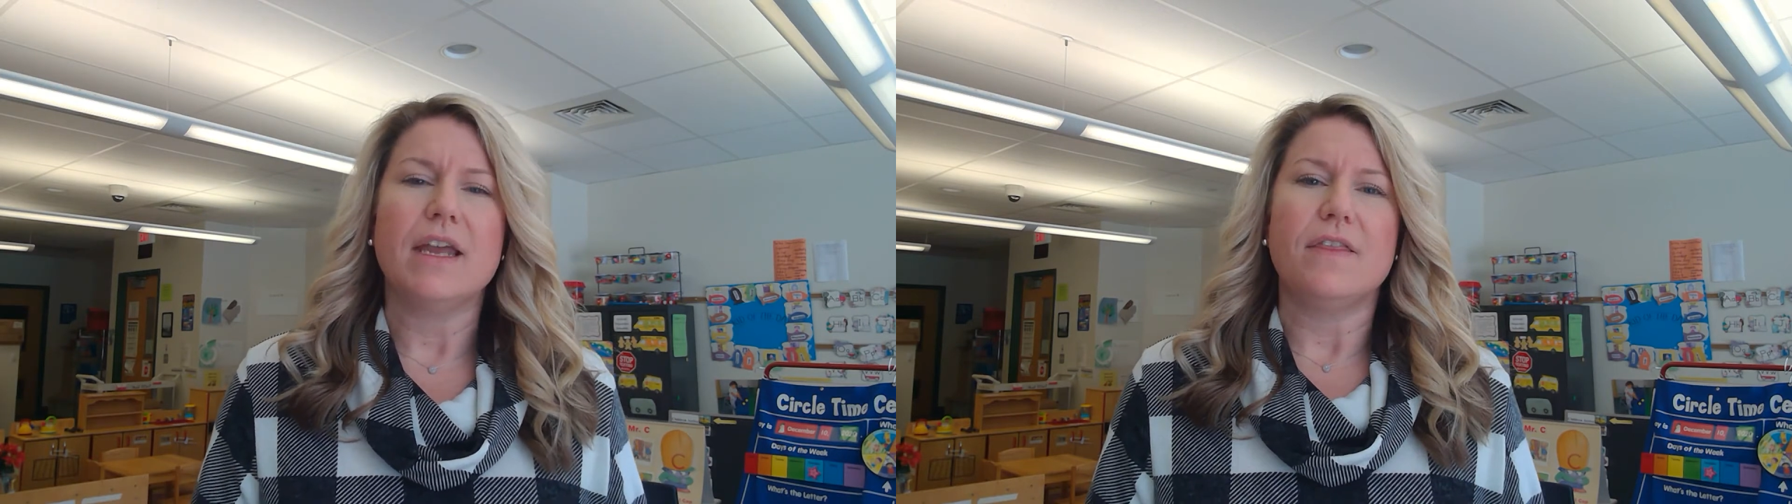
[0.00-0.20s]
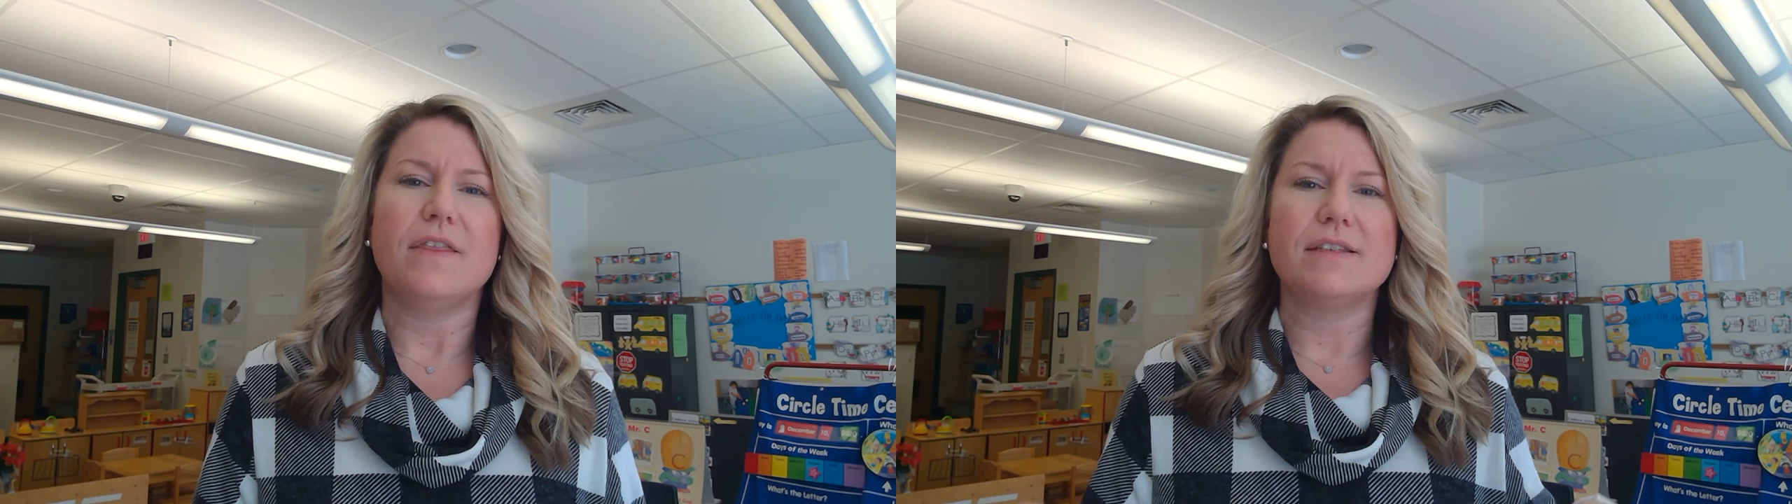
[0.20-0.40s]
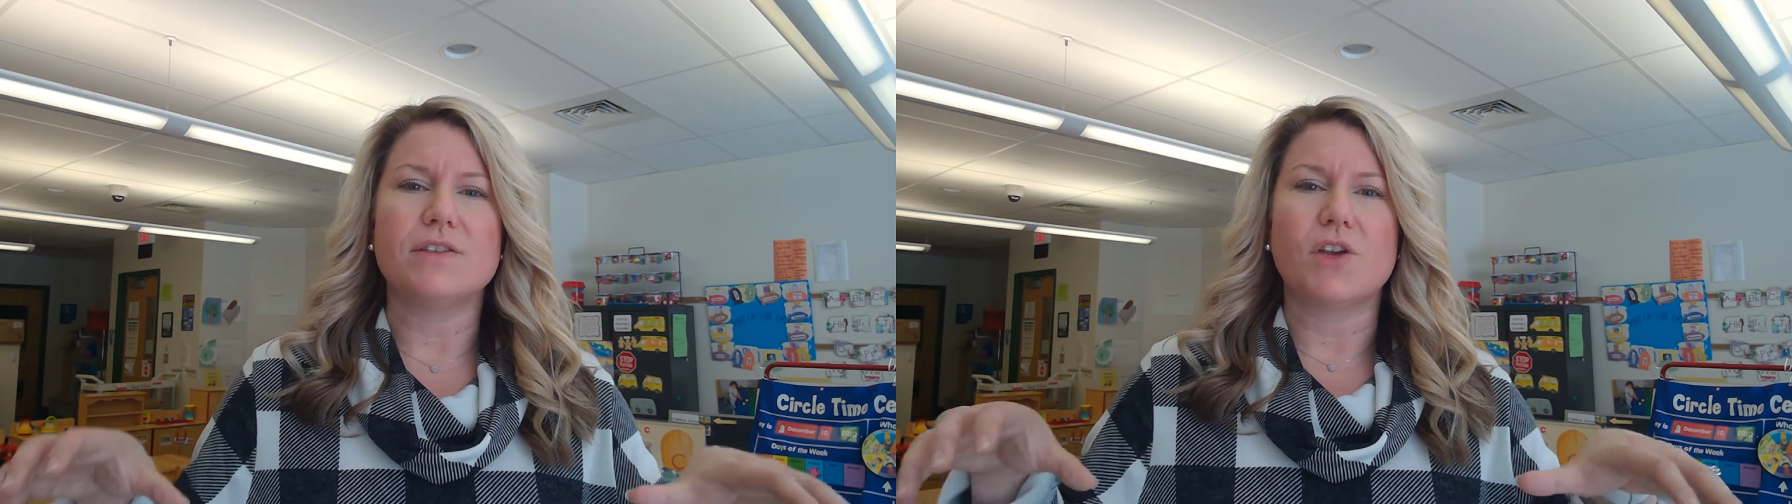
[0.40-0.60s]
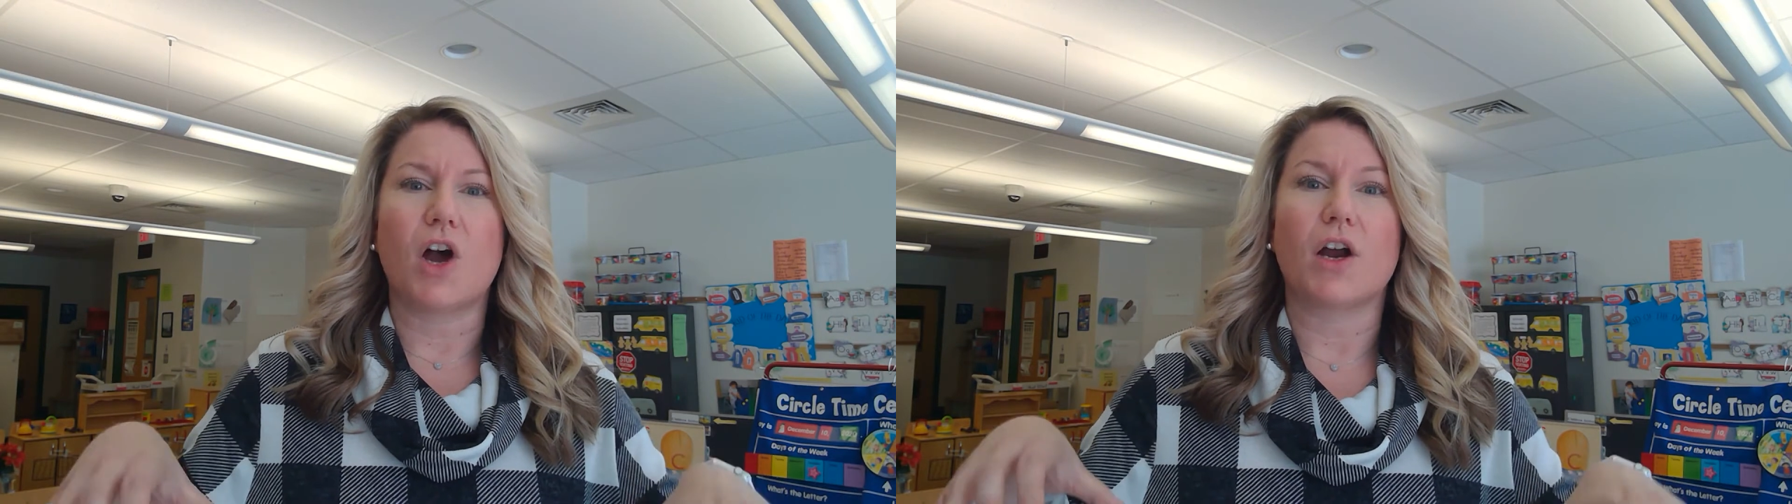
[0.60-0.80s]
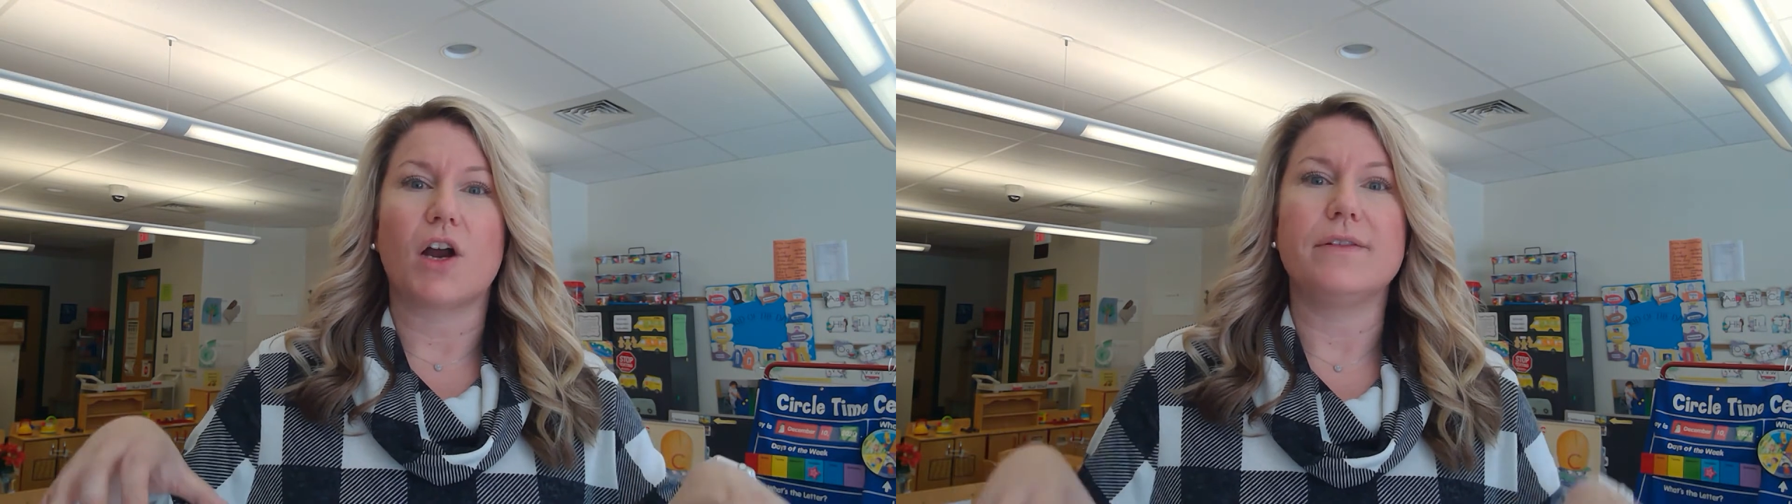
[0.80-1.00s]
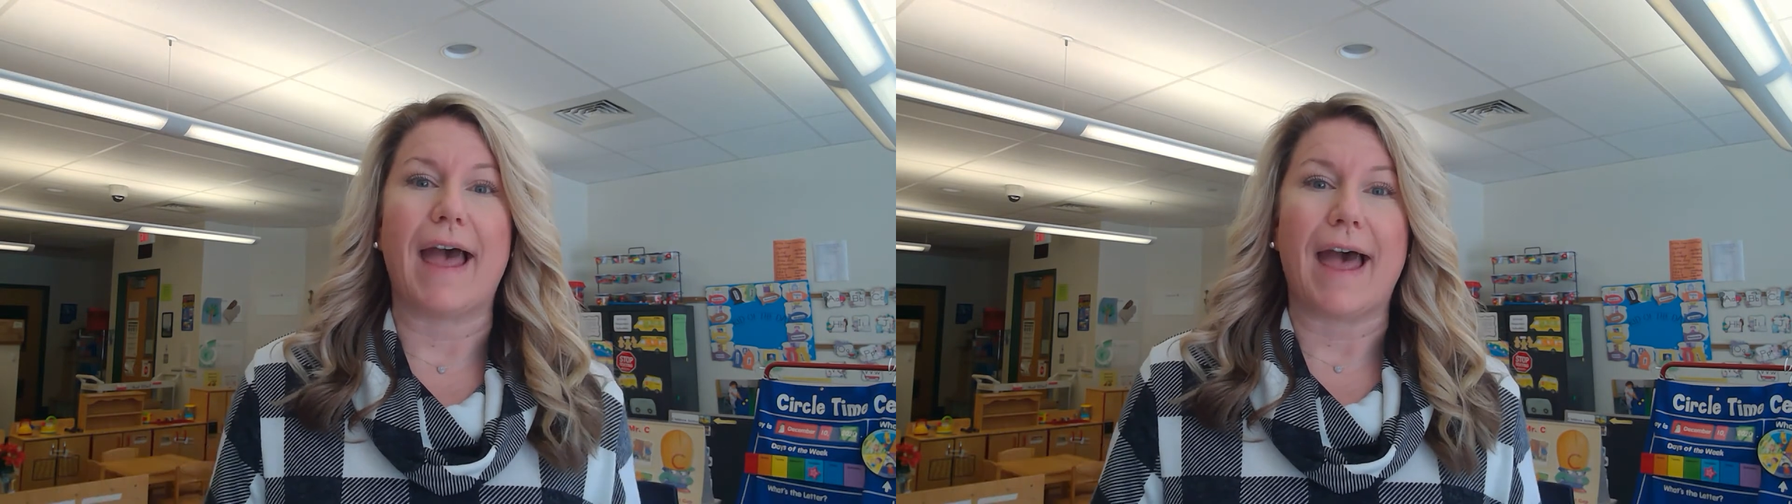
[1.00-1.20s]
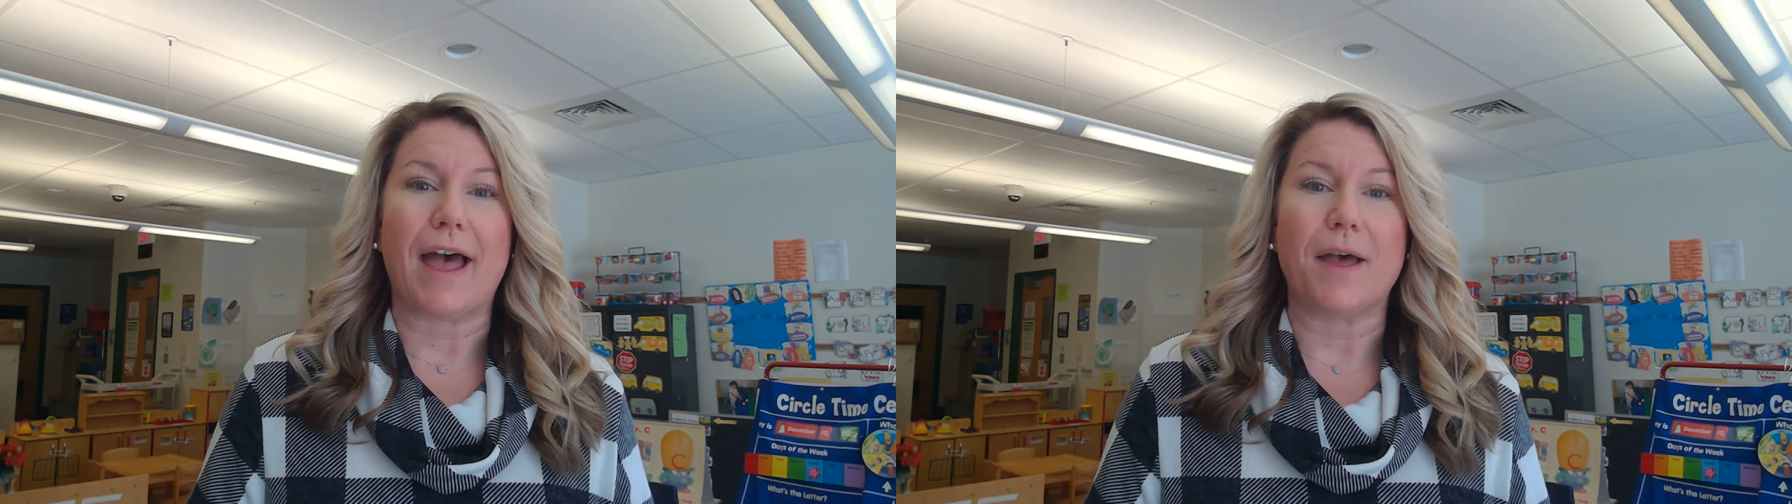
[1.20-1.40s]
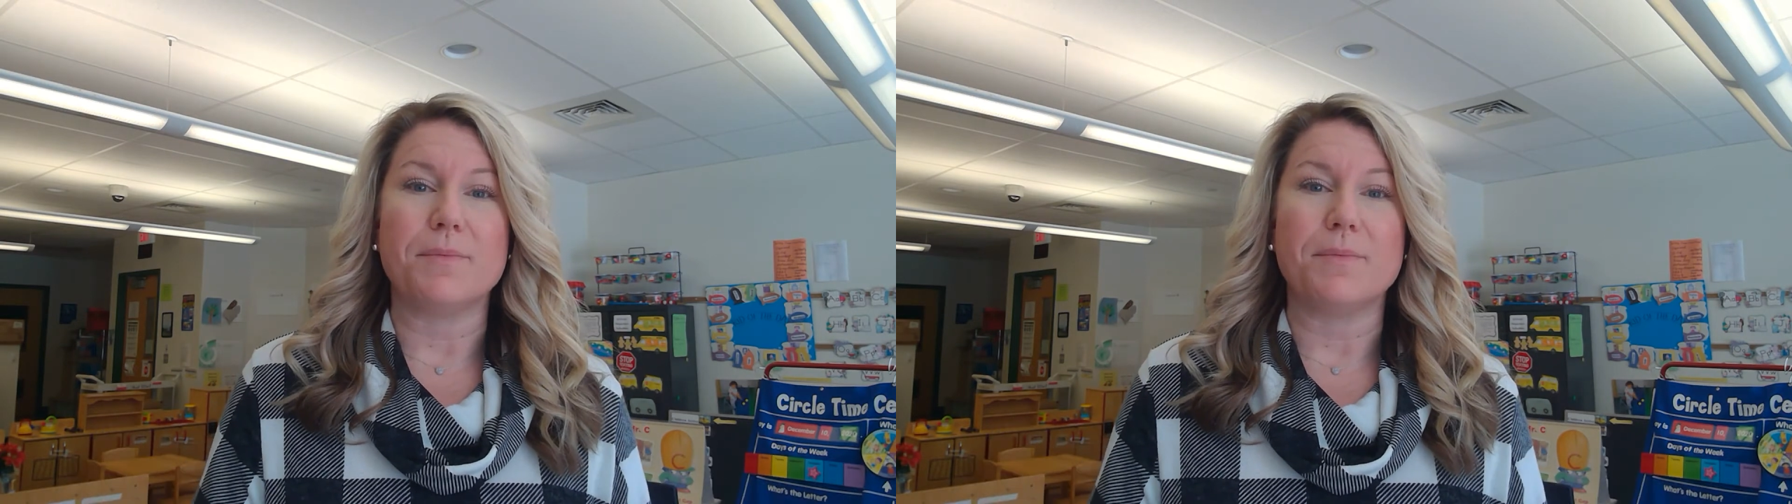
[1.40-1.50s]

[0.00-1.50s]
this is our lab,